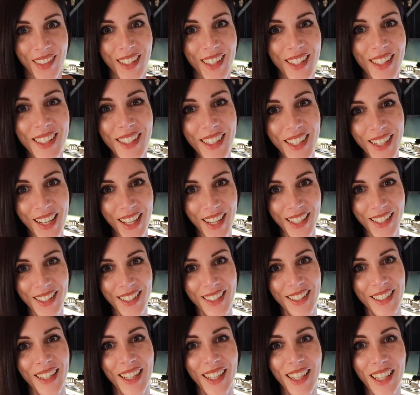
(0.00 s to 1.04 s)
It's the
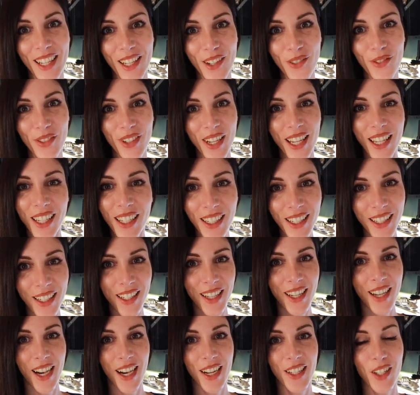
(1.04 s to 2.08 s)
next evening.
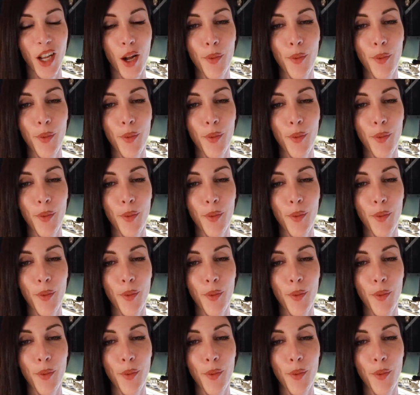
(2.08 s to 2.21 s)
I just